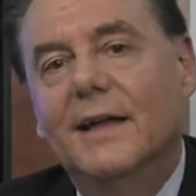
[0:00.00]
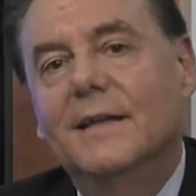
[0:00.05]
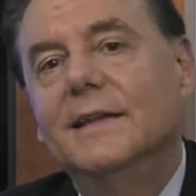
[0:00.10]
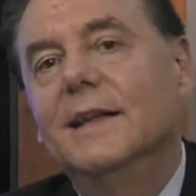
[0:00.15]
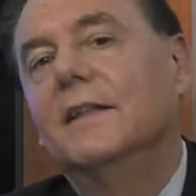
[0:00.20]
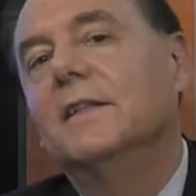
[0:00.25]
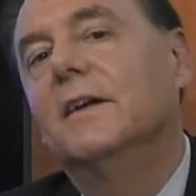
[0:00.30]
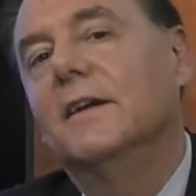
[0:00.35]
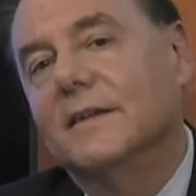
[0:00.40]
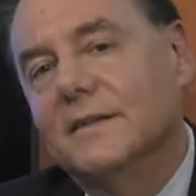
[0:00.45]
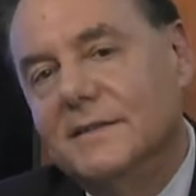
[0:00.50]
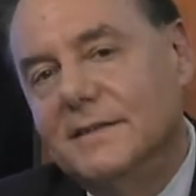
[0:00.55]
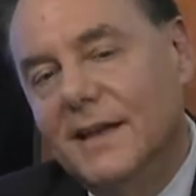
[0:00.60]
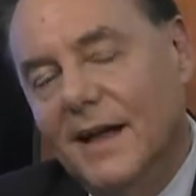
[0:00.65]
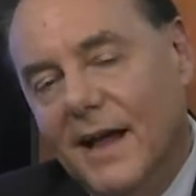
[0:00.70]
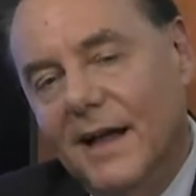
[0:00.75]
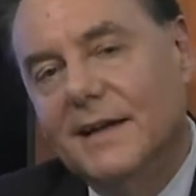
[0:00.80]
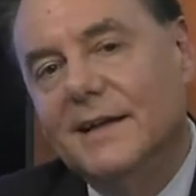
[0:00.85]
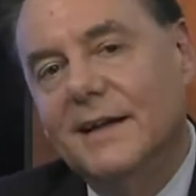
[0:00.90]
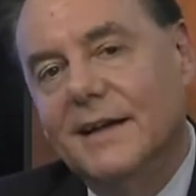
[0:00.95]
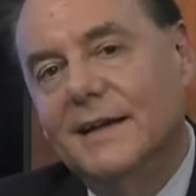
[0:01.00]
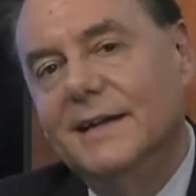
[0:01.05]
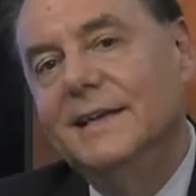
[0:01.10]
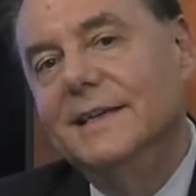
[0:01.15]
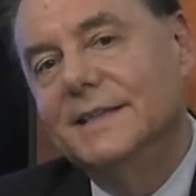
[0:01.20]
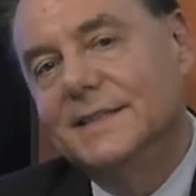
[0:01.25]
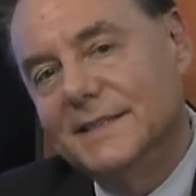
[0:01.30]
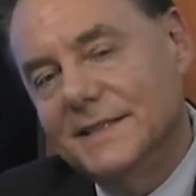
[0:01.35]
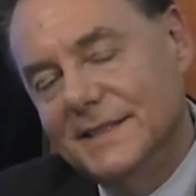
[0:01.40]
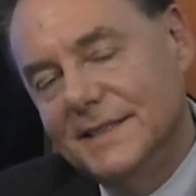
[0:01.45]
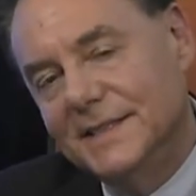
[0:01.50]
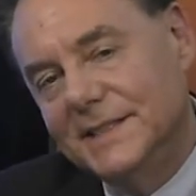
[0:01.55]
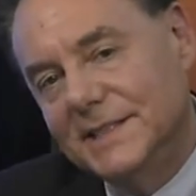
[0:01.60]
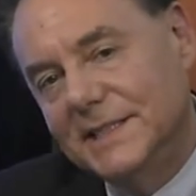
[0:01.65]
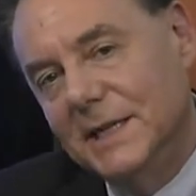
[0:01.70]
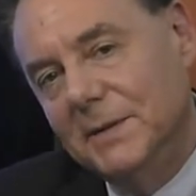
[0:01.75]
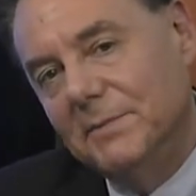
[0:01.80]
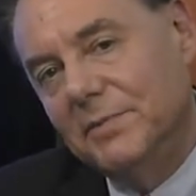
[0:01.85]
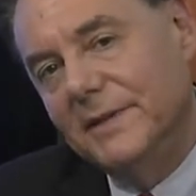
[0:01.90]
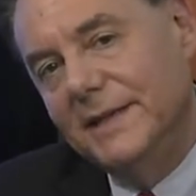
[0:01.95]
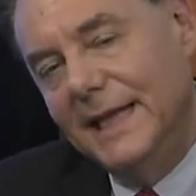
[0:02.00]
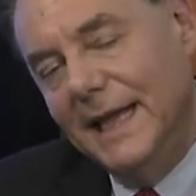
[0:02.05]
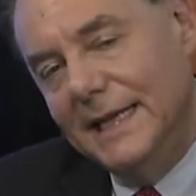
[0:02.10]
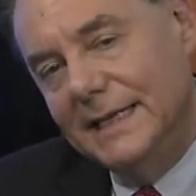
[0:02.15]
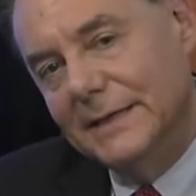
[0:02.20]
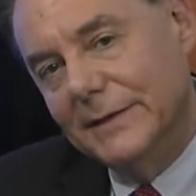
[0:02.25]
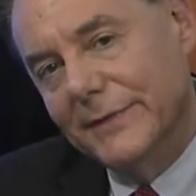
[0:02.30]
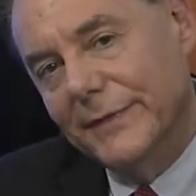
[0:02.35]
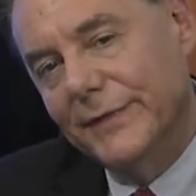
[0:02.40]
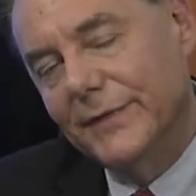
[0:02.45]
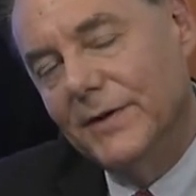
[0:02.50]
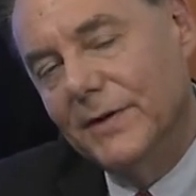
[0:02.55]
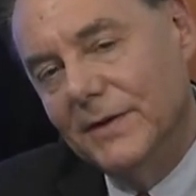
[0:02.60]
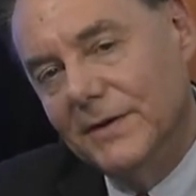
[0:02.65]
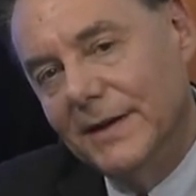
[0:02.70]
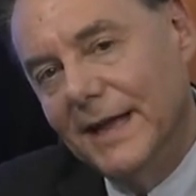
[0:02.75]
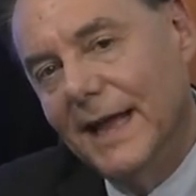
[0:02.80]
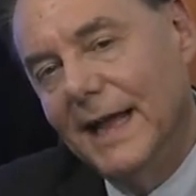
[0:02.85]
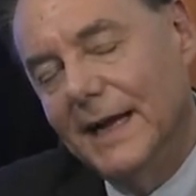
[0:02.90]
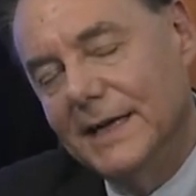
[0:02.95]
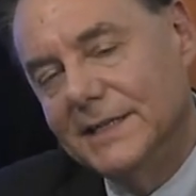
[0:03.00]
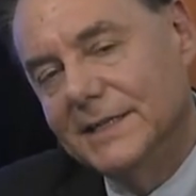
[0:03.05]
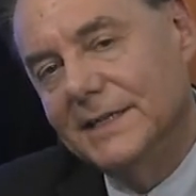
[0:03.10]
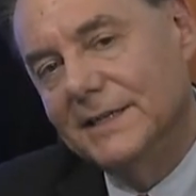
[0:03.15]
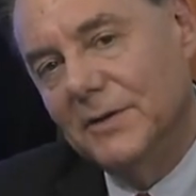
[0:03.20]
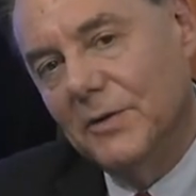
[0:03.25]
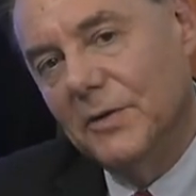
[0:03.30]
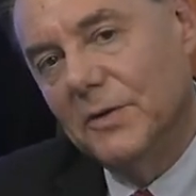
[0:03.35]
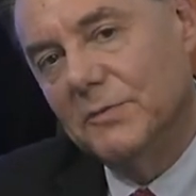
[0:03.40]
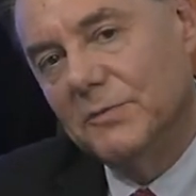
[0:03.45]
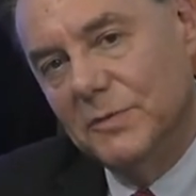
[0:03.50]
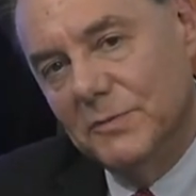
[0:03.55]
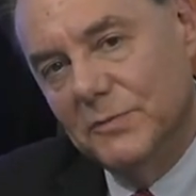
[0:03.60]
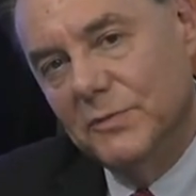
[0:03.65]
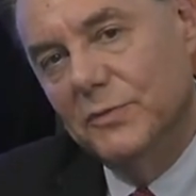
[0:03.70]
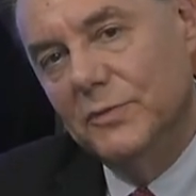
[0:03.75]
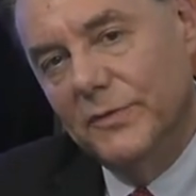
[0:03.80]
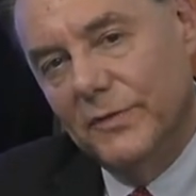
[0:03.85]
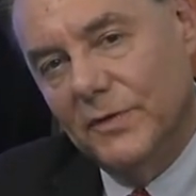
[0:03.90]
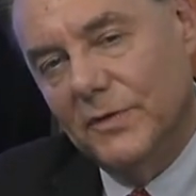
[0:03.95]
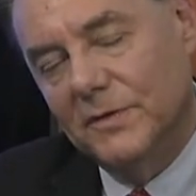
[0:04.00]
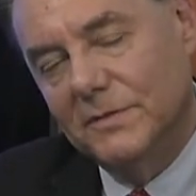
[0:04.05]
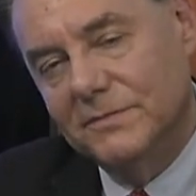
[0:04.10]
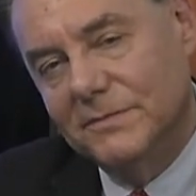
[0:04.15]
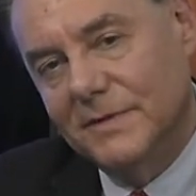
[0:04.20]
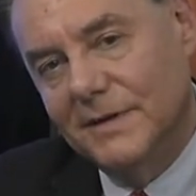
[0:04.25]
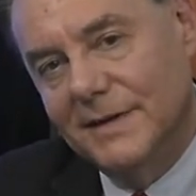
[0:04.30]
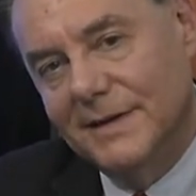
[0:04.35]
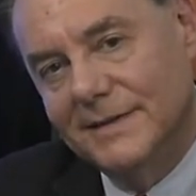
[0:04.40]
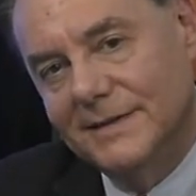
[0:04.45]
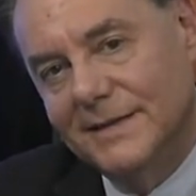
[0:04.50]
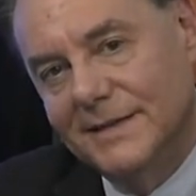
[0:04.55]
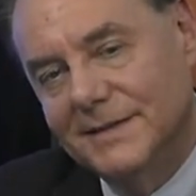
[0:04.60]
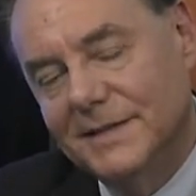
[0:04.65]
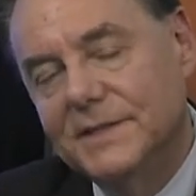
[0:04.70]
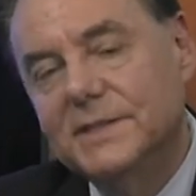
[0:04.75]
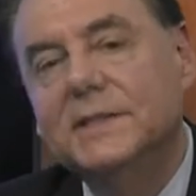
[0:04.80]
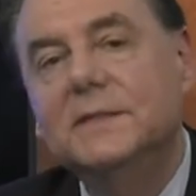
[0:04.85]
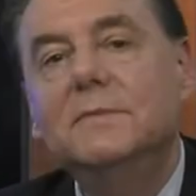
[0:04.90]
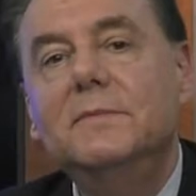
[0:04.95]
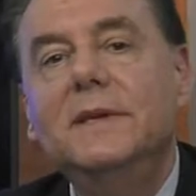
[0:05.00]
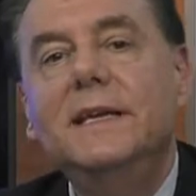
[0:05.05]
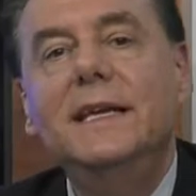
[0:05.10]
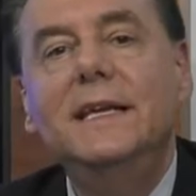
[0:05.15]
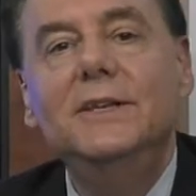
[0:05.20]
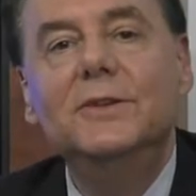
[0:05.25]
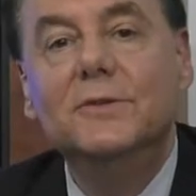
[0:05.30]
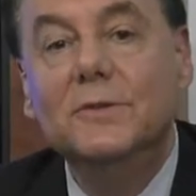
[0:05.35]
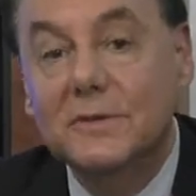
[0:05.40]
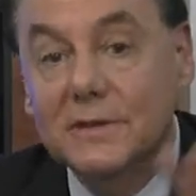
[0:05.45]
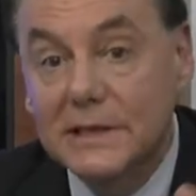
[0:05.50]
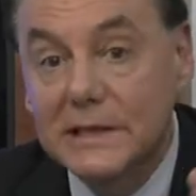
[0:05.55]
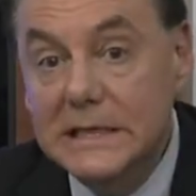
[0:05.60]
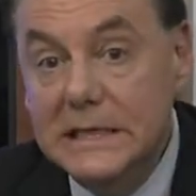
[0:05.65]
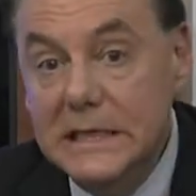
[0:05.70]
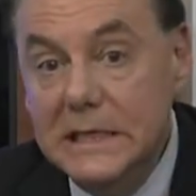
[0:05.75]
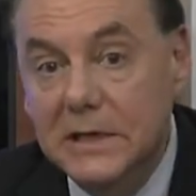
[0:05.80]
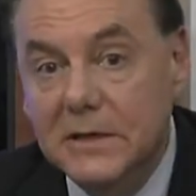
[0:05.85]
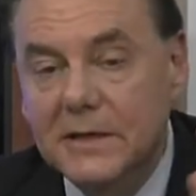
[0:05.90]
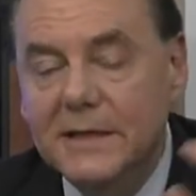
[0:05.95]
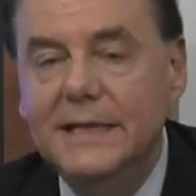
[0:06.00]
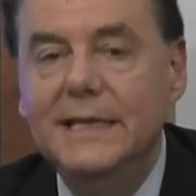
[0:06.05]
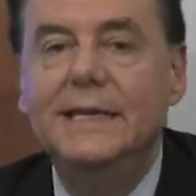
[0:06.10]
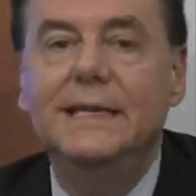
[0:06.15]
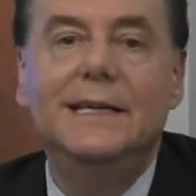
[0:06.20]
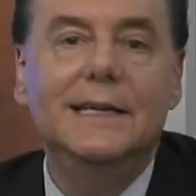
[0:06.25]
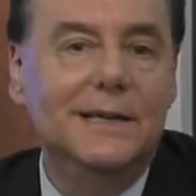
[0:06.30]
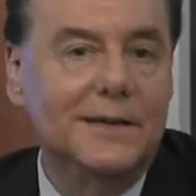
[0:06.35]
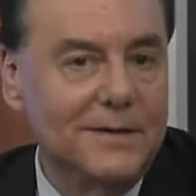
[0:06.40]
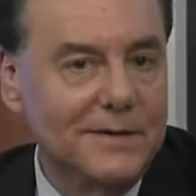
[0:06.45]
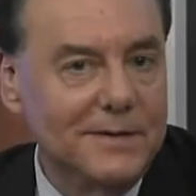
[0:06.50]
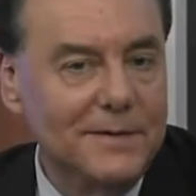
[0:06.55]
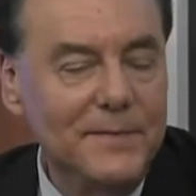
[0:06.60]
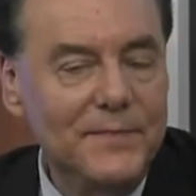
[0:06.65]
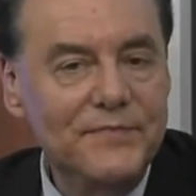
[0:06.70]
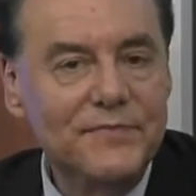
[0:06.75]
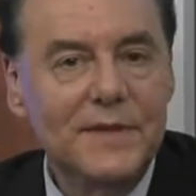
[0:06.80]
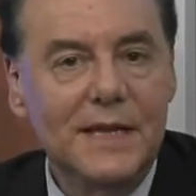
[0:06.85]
Now, look, DACA is, is simply a deferred action on removal, right? That doesn't mean you're legally here.